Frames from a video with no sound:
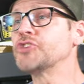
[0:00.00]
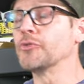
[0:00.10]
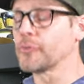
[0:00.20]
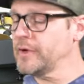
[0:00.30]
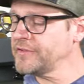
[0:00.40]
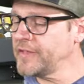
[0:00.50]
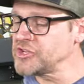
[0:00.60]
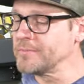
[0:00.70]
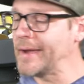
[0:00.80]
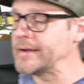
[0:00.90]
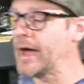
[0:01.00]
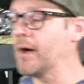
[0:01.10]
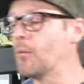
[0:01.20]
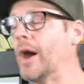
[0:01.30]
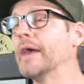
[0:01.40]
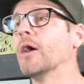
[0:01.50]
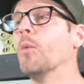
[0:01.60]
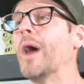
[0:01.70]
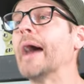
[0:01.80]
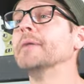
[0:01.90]
So the reason that you might not want a
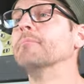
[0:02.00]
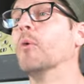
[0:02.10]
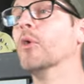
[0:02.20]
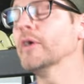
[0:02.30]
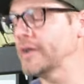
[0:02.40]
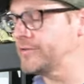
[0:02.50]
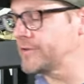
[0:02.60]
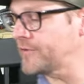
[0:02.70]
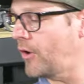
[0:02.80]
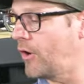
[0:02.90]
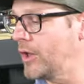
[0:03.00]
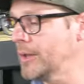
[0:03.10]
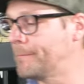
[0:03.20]
wide board is it's all